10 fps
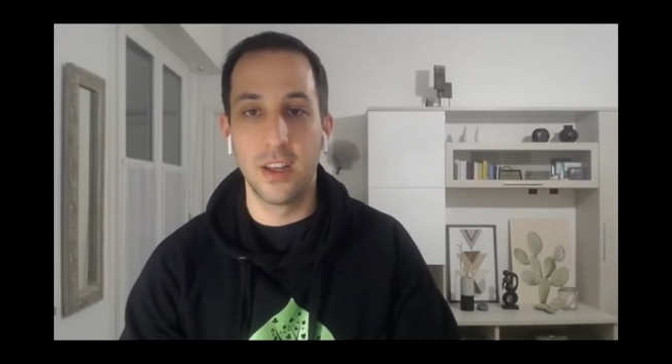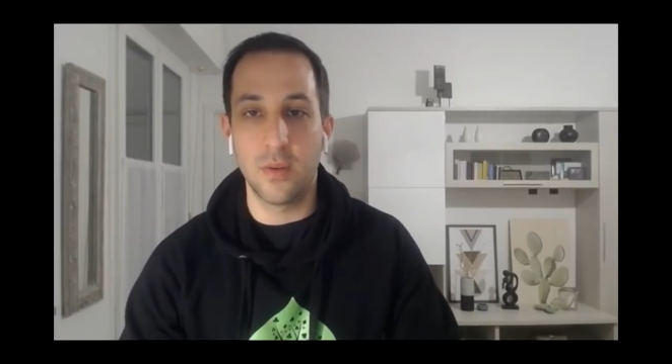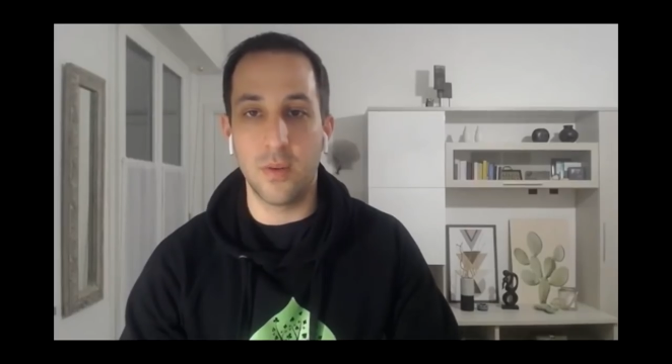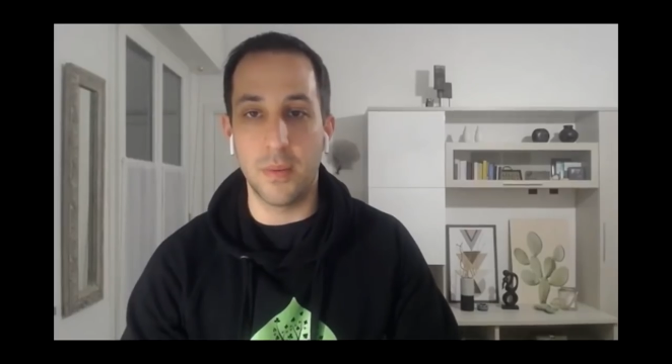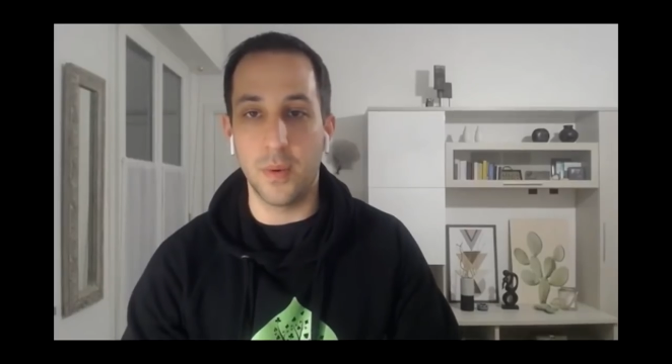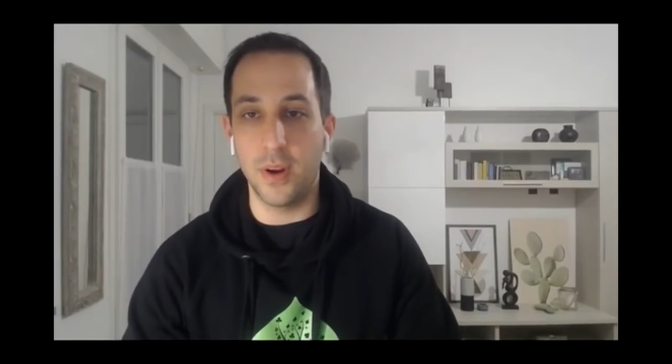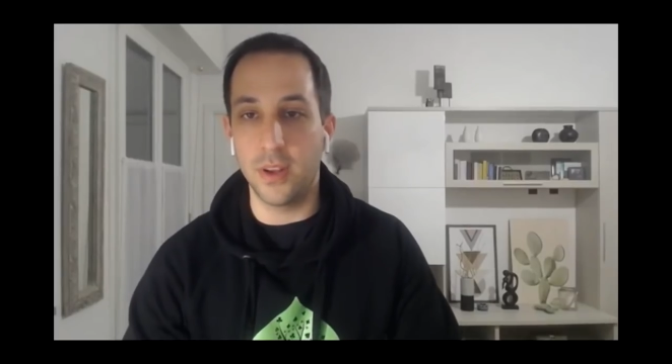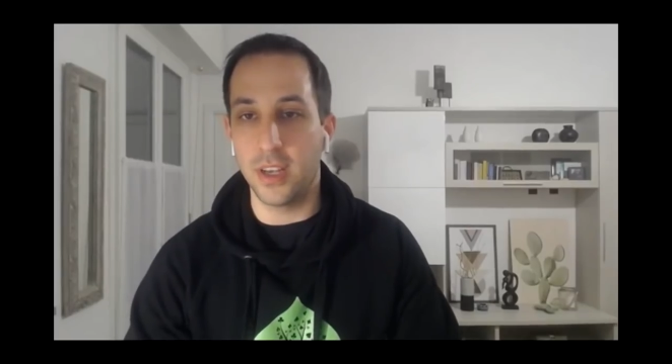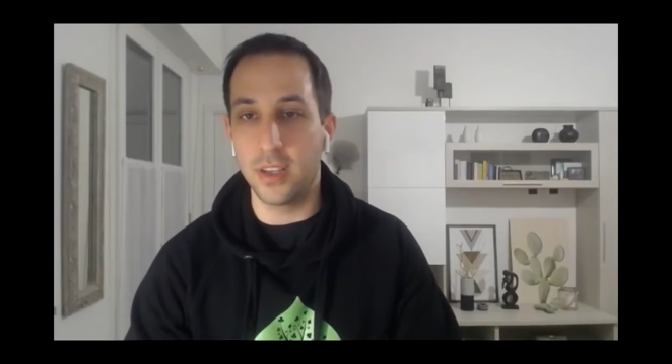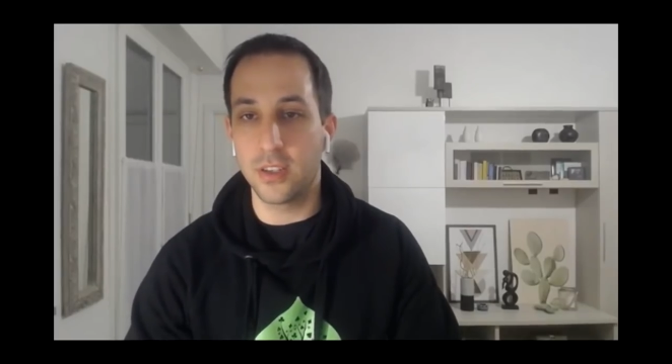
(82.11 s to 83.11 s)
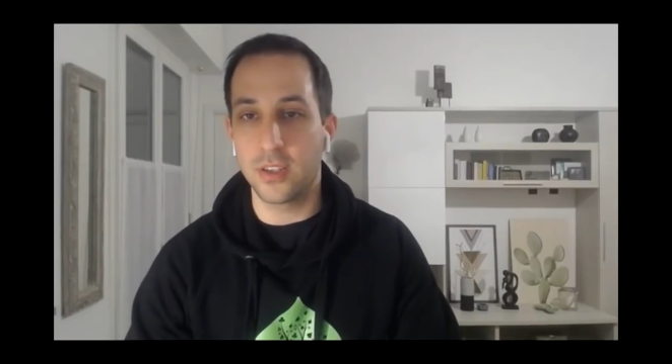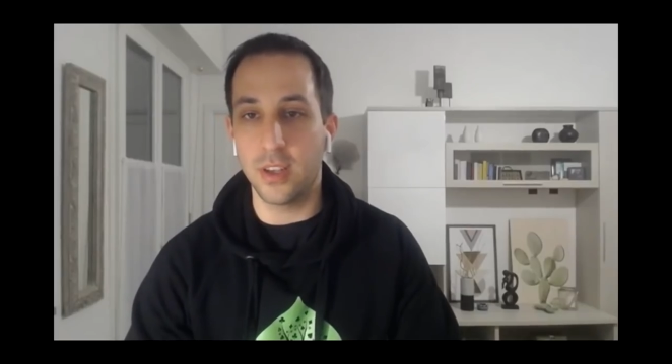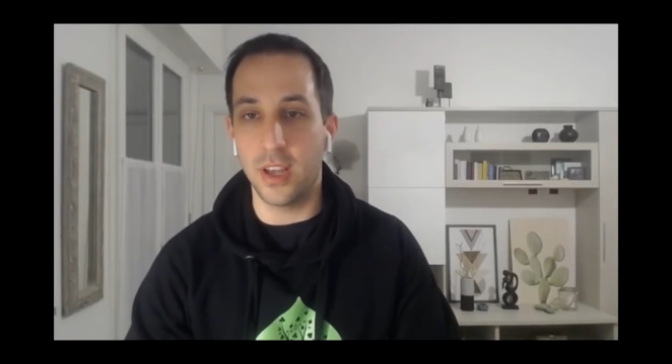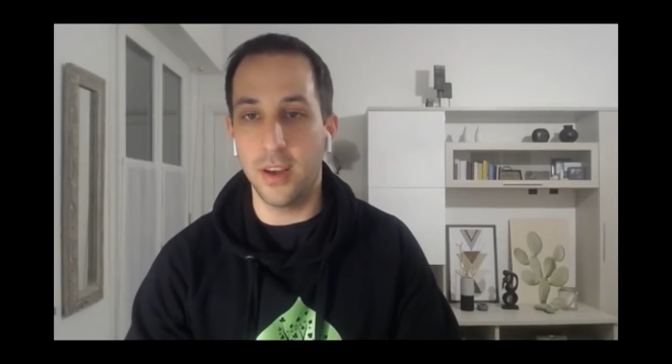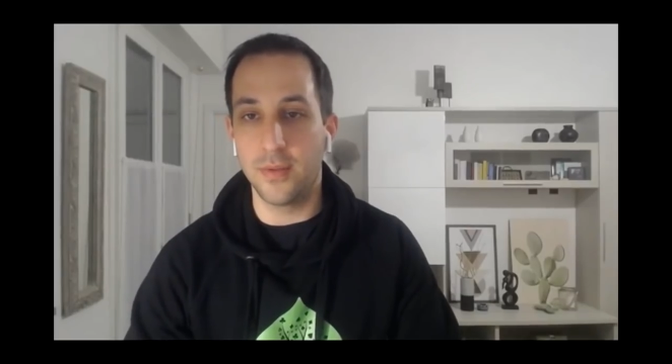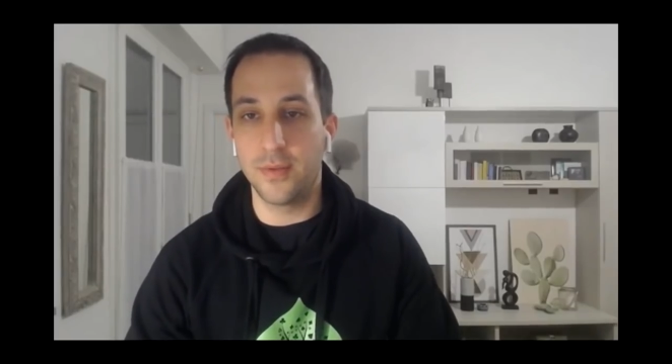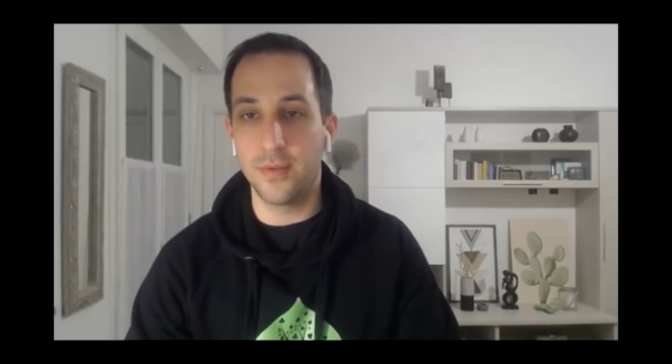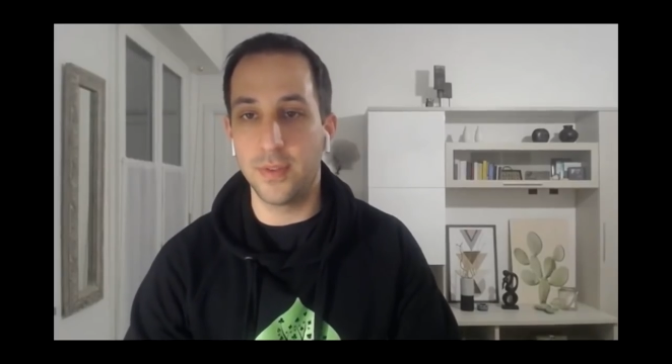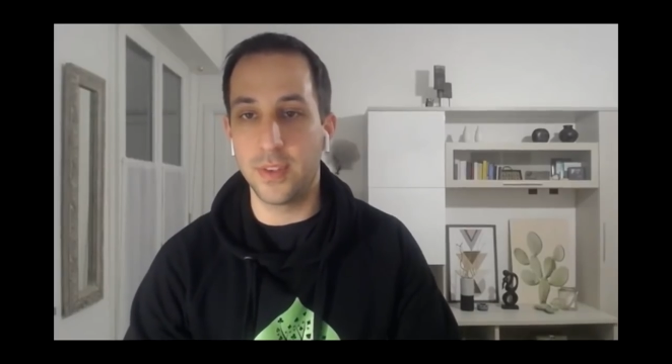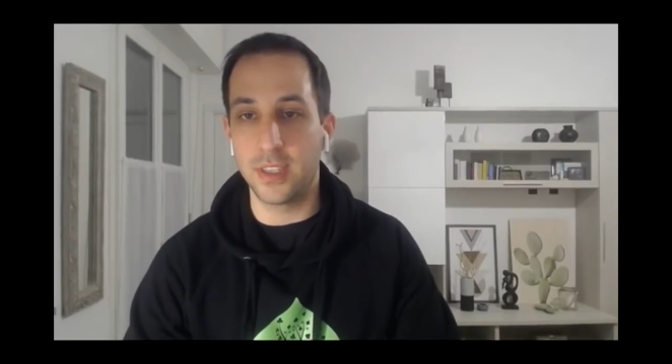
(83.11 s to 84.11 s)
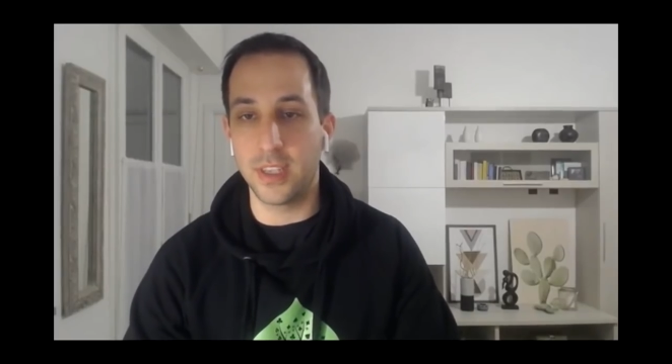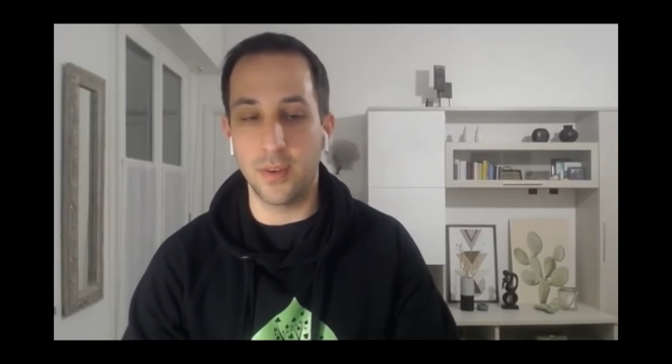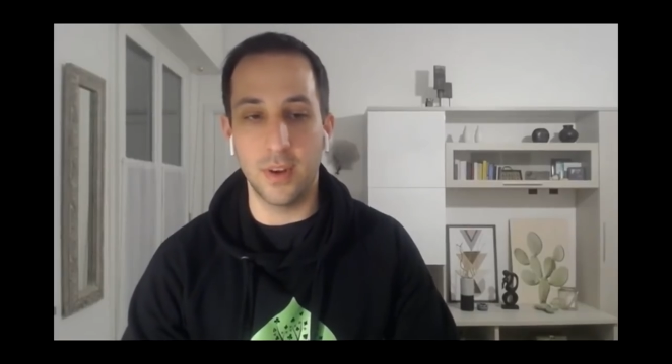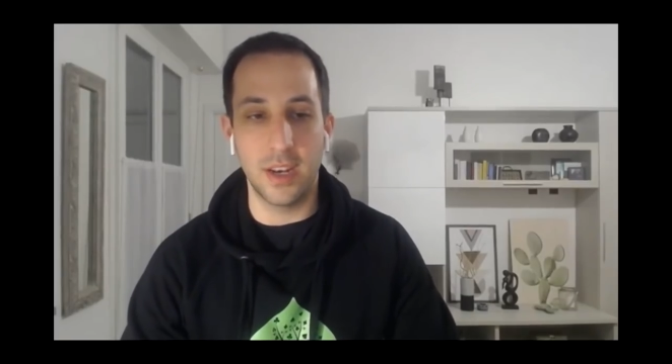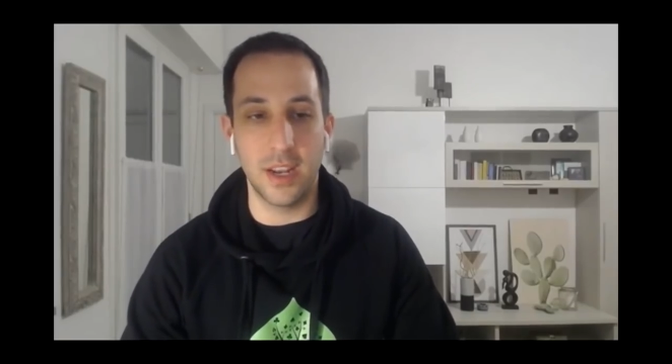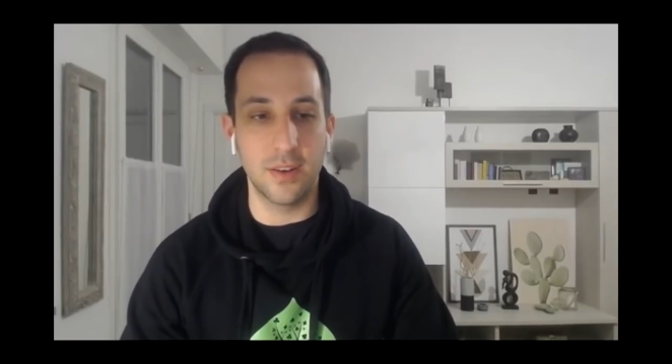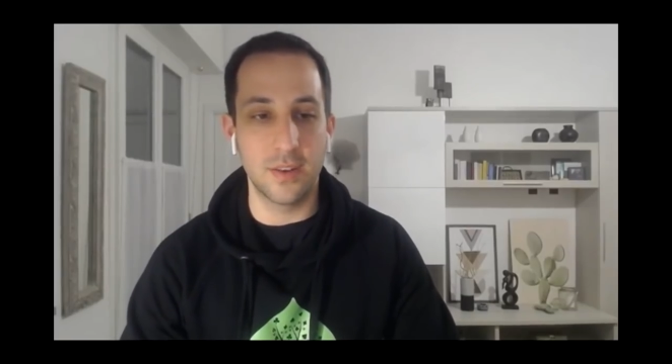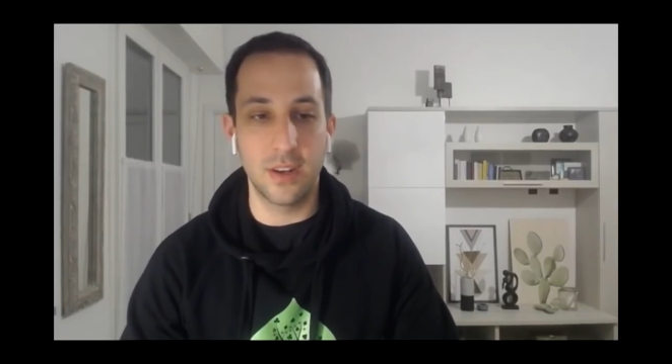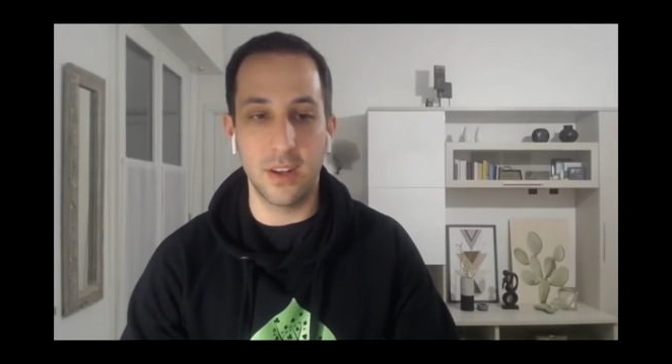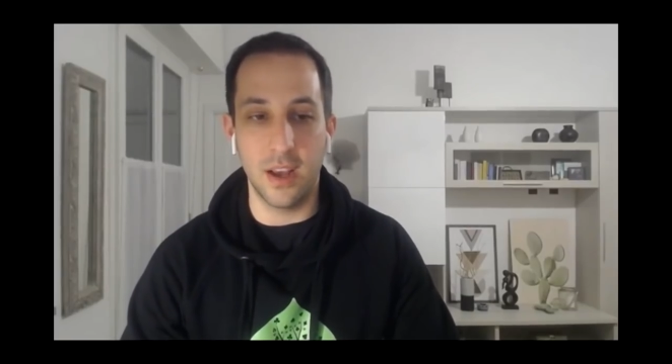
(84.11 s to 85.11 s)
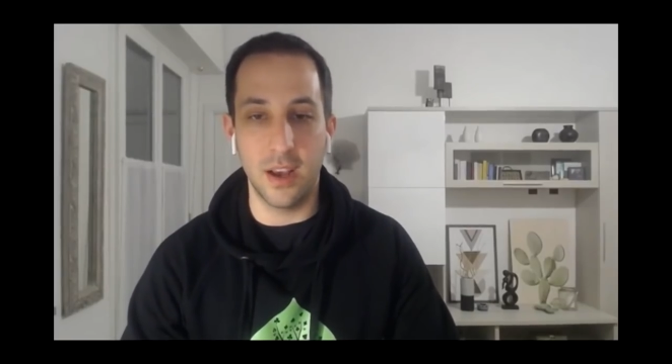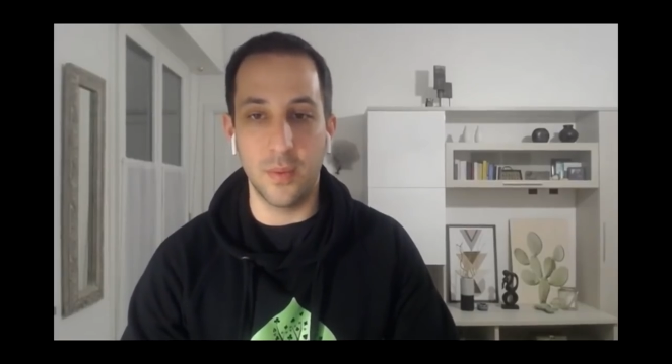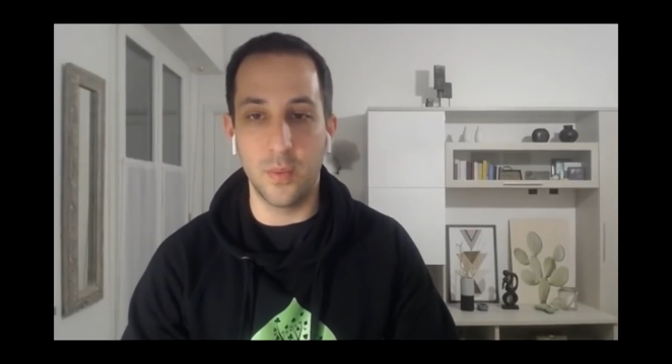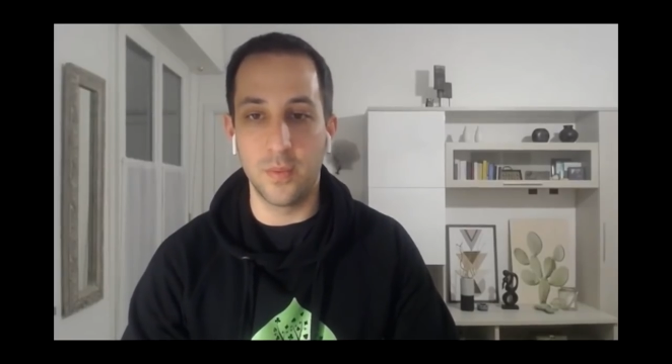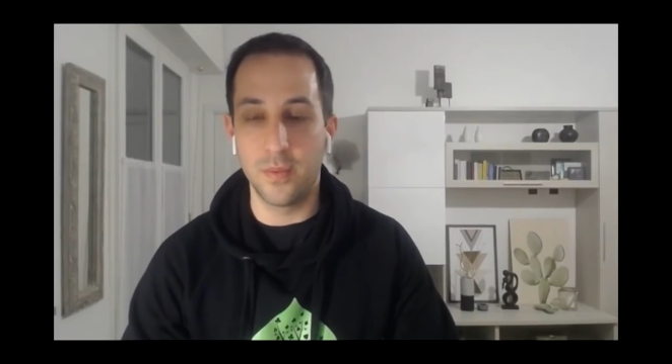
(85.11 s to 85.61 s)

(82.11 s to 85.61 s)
Robert, why don't you tell us a fifteen second rundown, um,